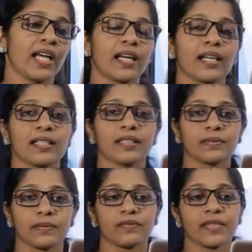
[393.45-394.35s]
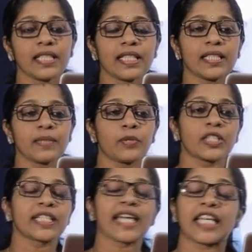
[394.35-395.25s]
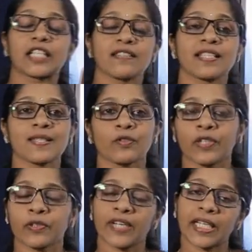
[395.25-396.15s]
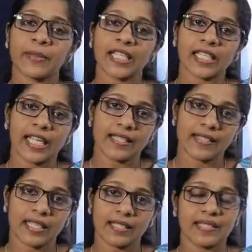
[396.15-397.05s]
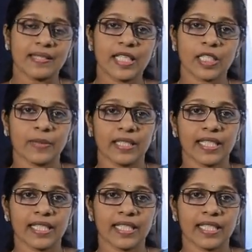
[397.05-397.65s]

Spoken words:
One important characteristics of our fundamental rights are justiciable,